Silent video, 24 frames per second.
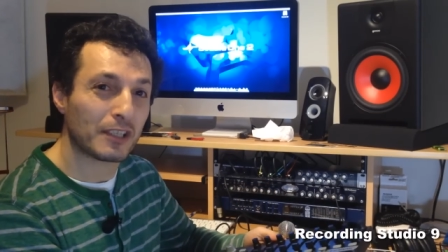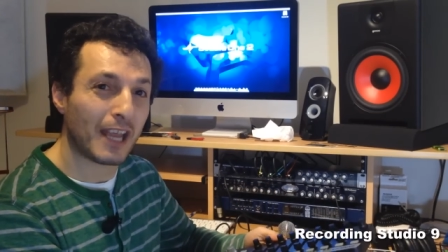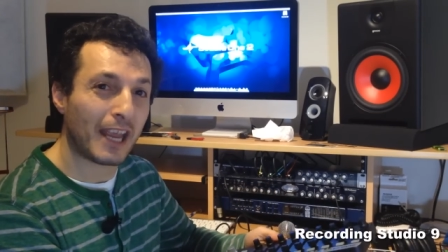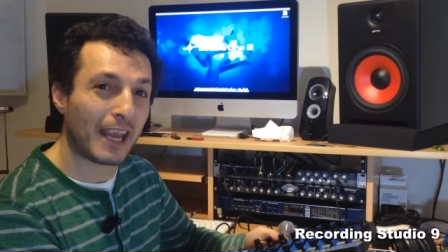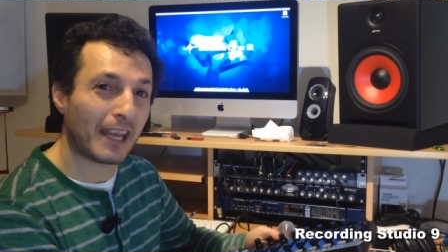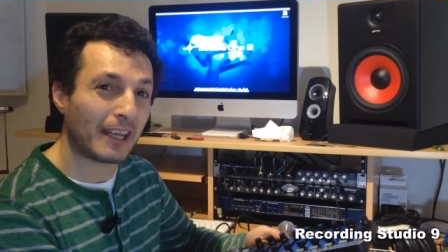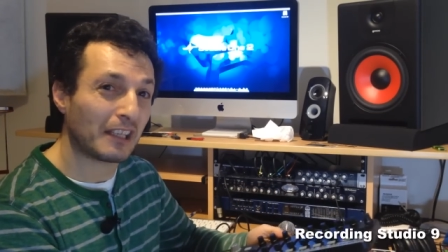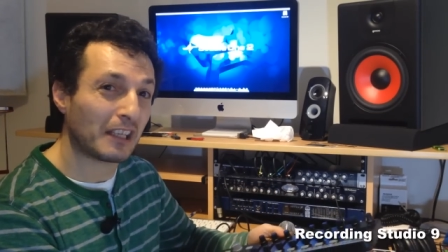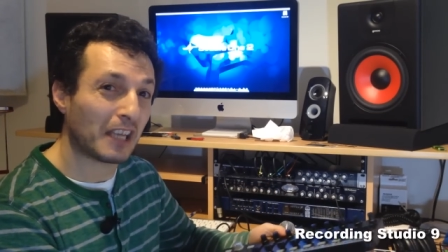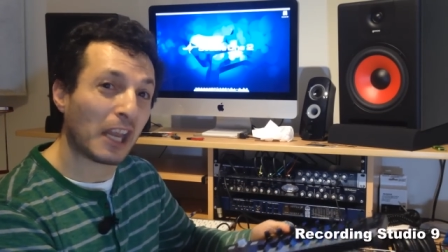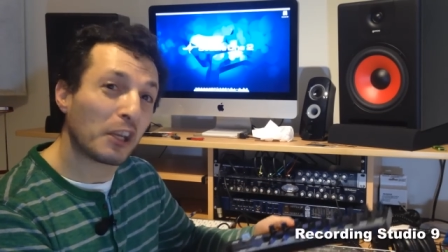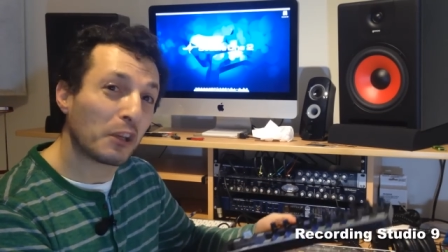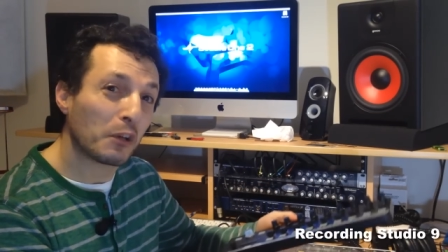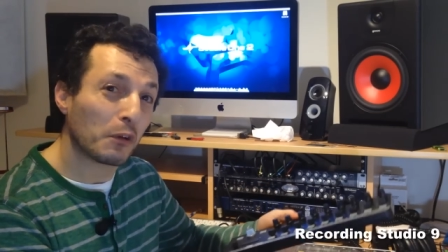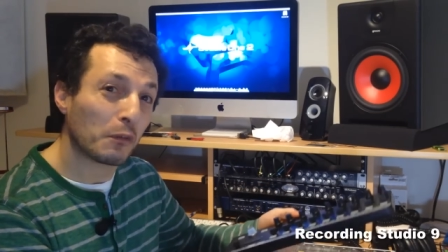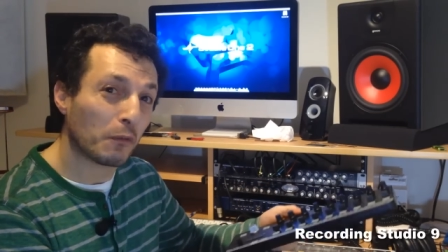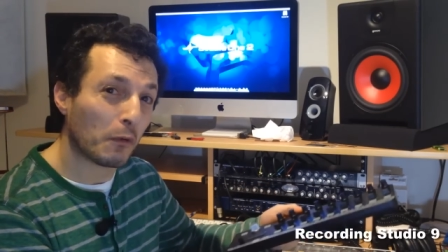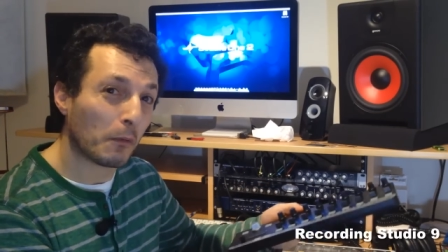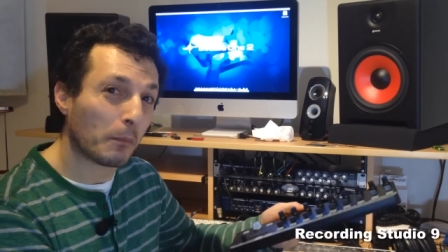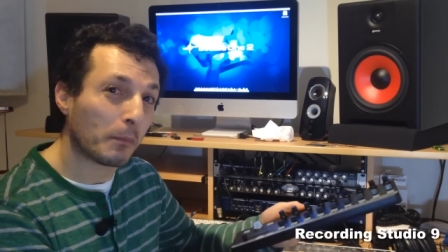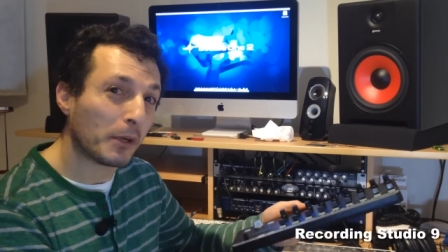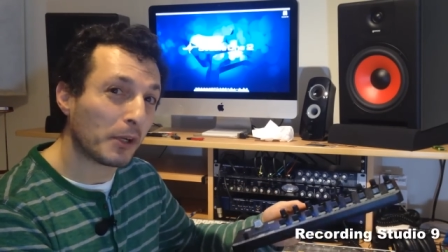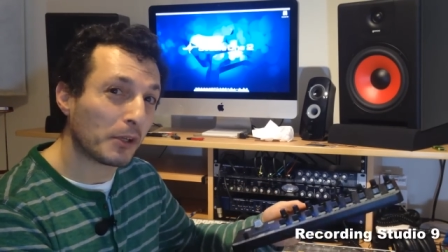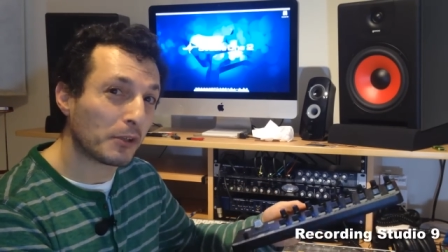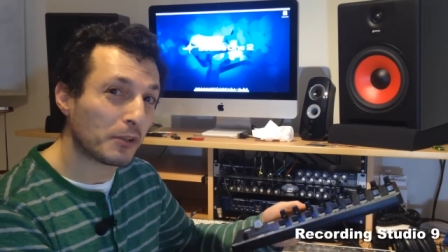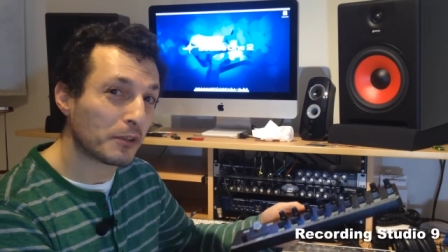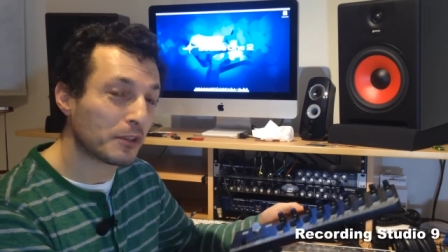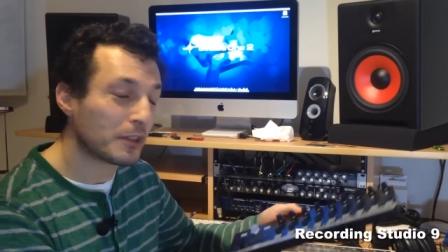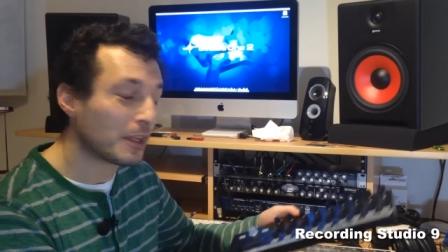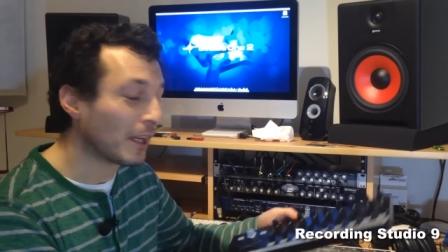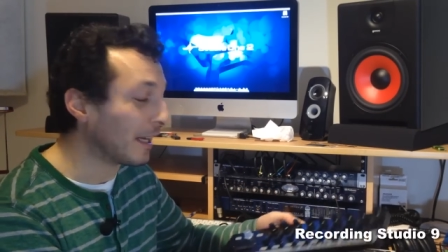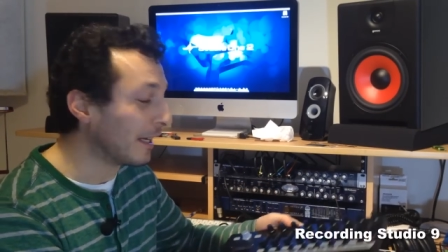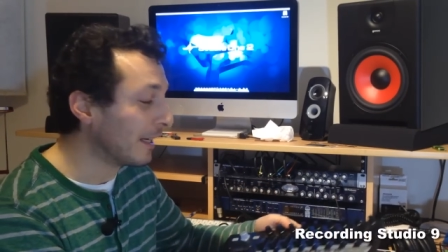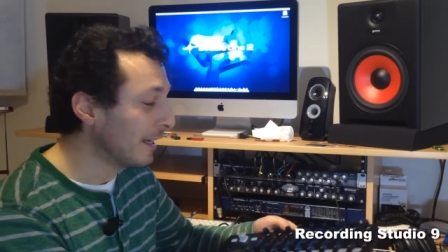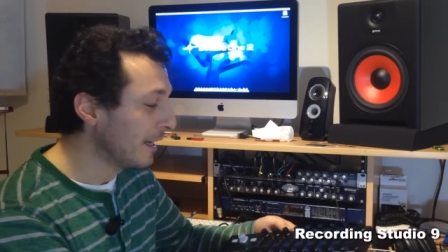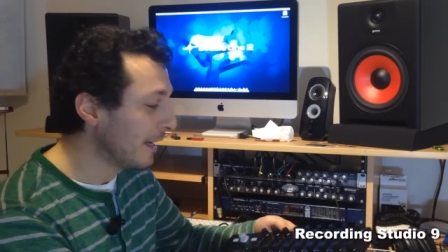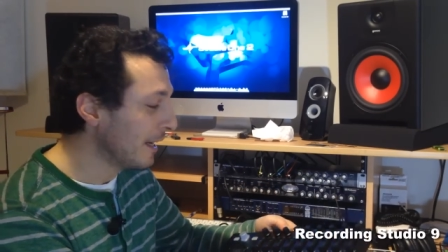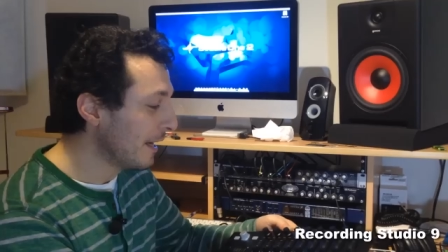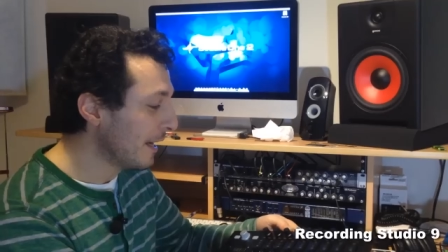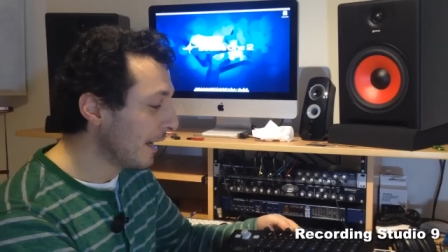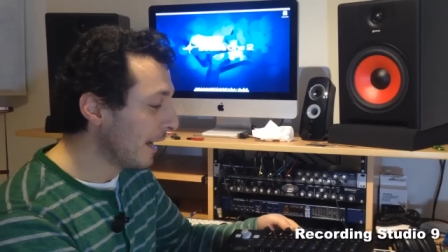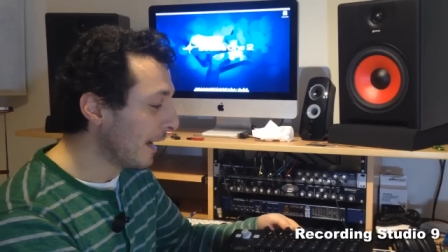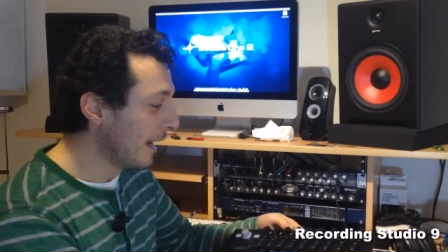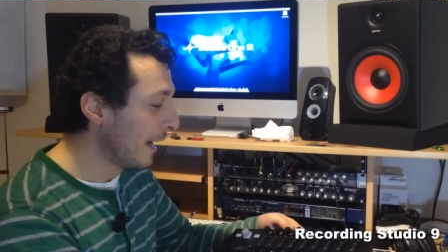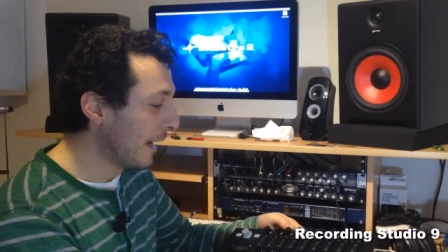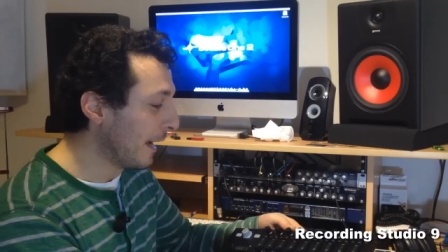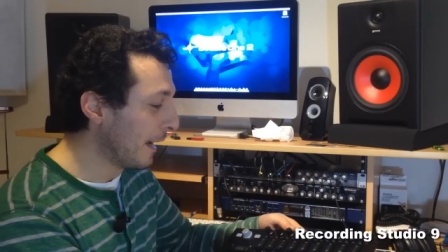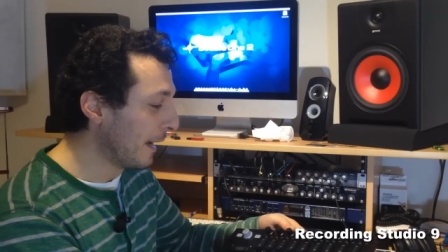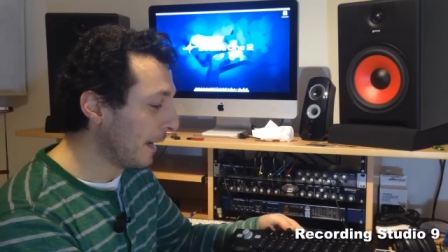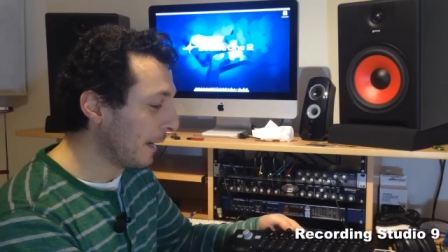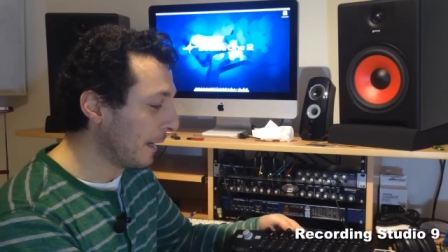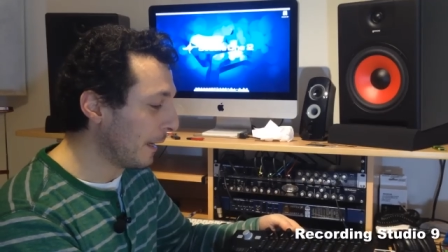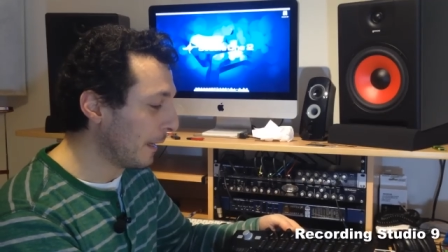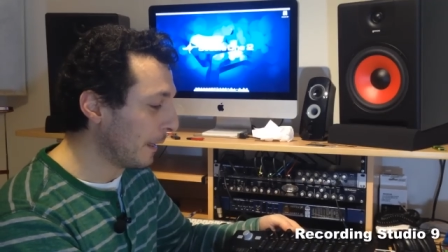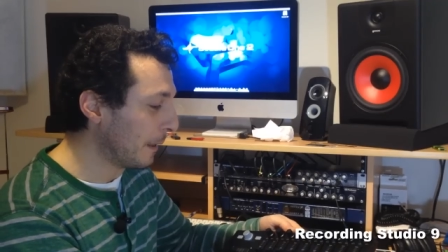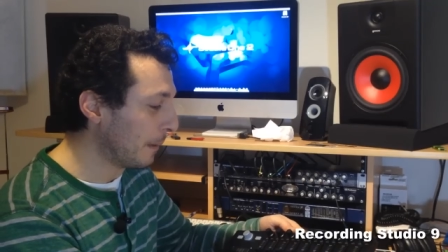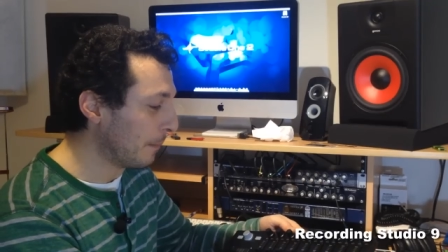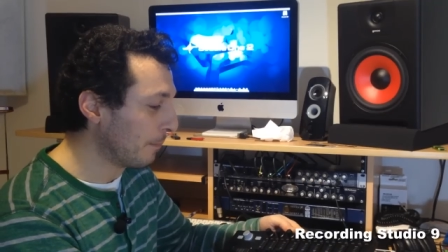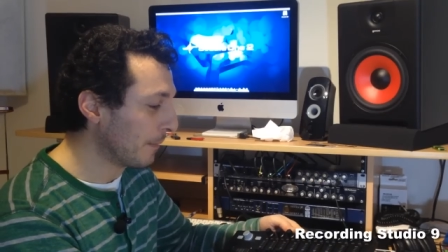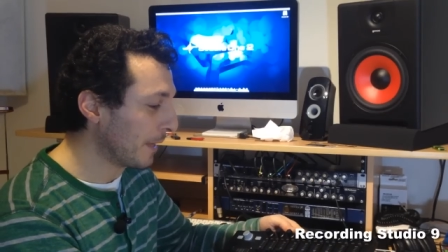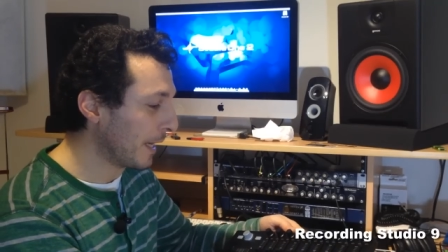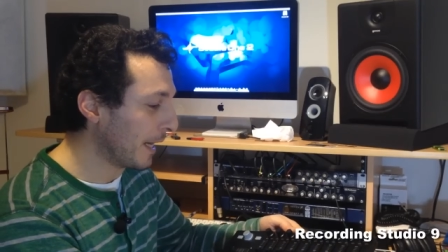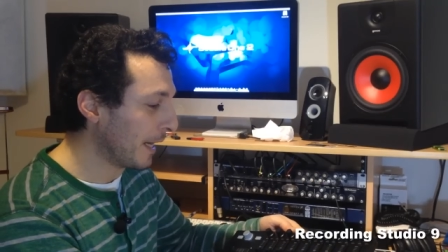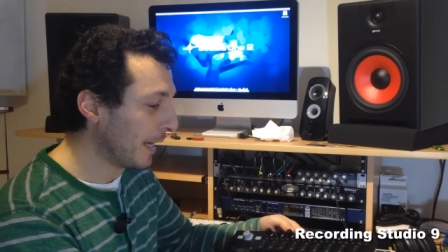saying thank you for purchasing, this